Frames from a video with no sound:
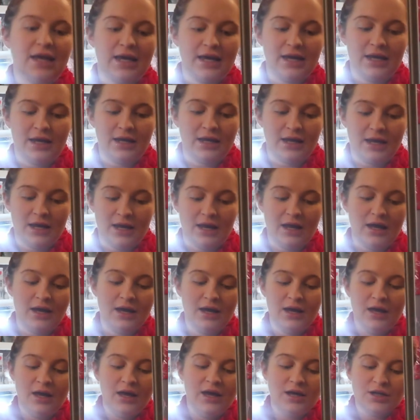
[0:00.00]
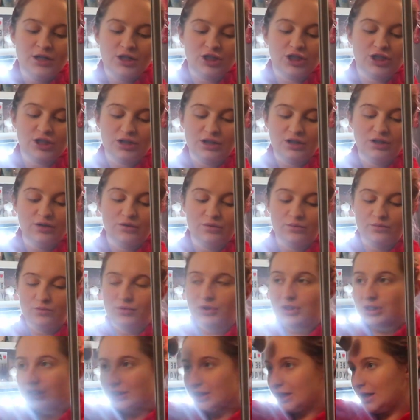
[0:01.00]
hair care, she
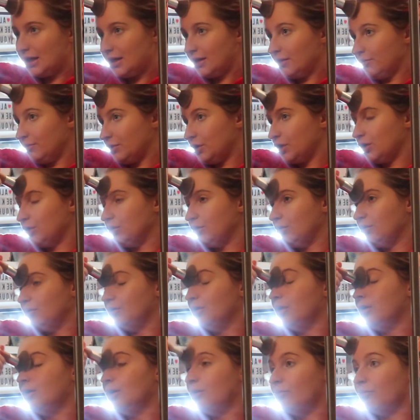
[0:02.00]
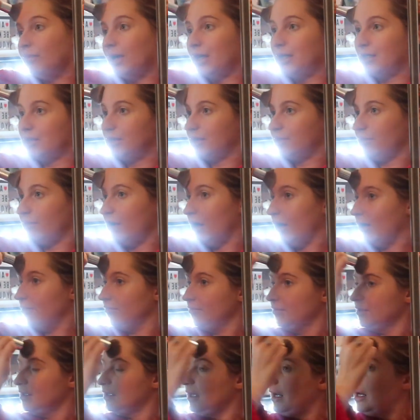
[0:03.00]
would take them to Brandon's
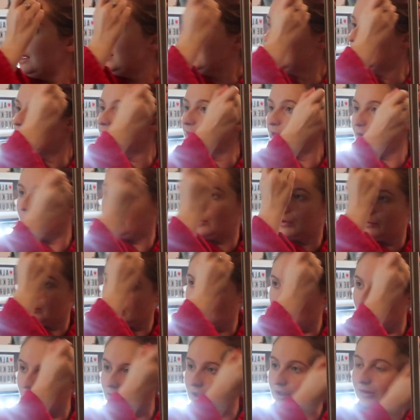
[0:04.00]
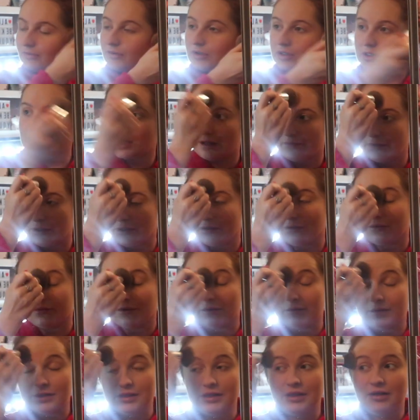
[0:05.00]
mum's, and then we would kind of just have a look
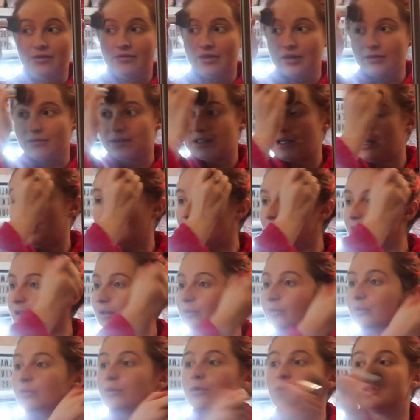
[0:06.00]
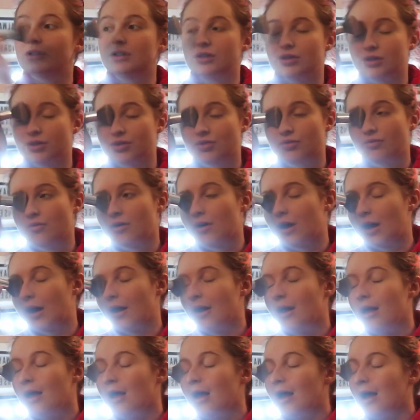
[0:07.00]
through and see if there was anything we wanted to try.
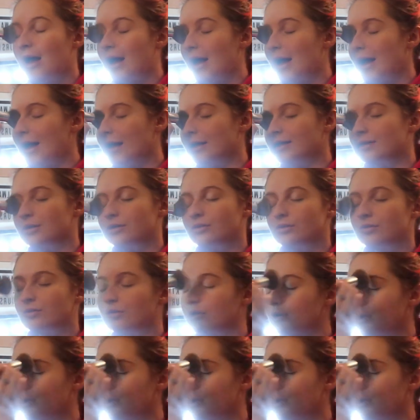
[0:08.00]
And I'm not